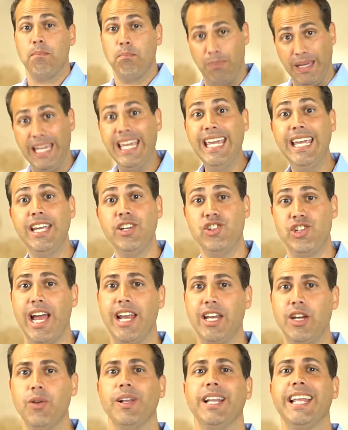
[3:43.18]
be
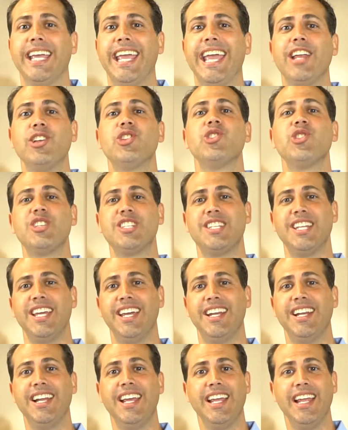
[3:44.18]
genuinely
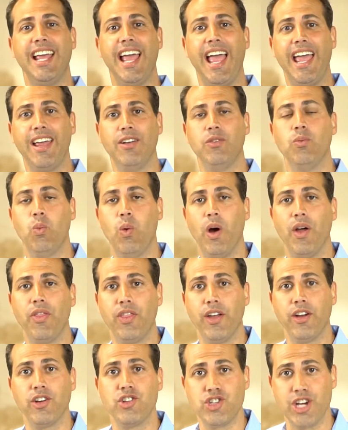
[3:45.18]
interested in
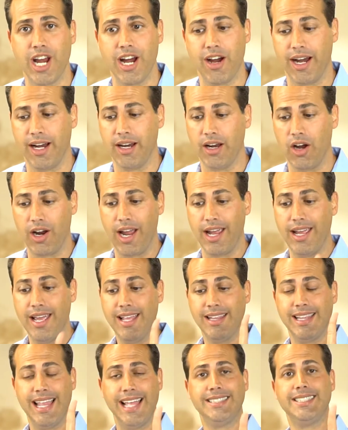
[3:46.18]
what they're sharing. Okay,
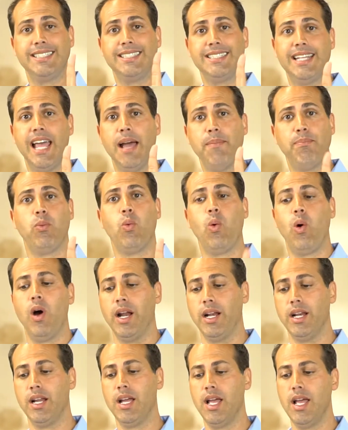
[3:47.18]
that's step
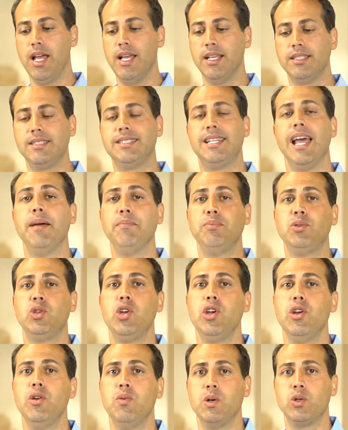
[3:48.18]
one. Step
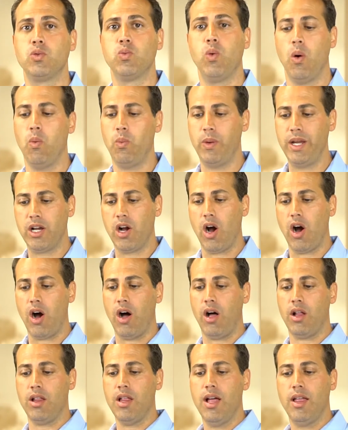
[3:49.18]
two is what we
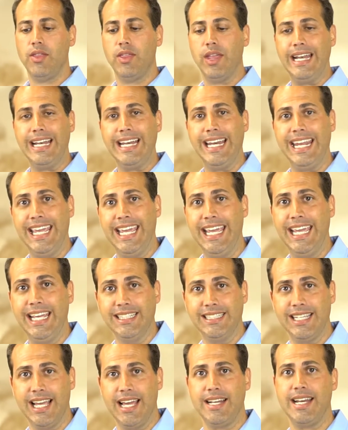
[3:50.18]
call the
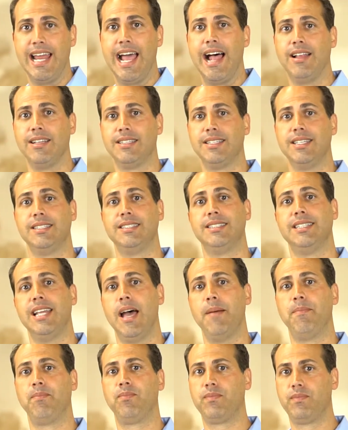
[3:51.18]
needs analysis
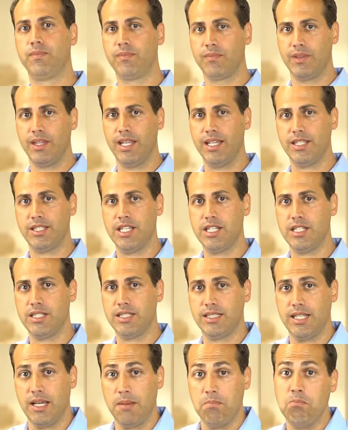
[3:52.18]
step. This
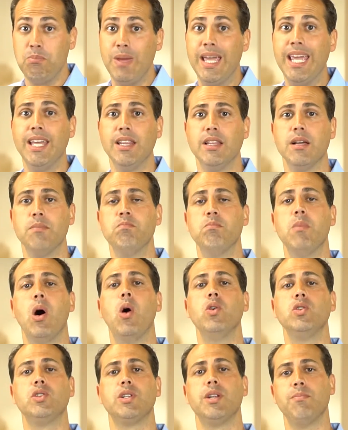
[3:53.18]
is, to me, the
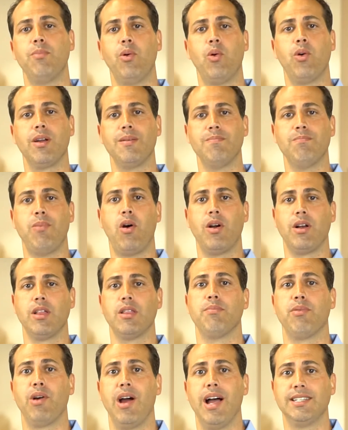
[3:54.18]
most important part of
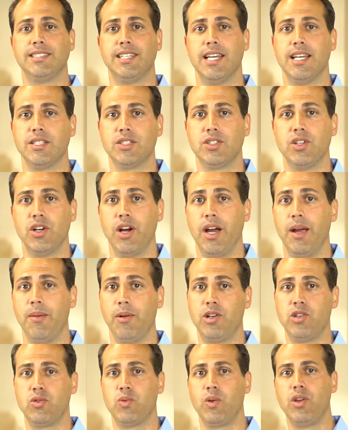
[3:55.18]
the process, all right?
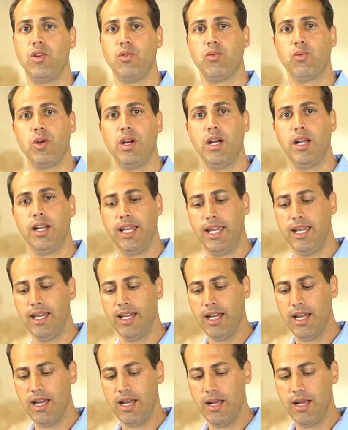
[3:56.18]
Because when you really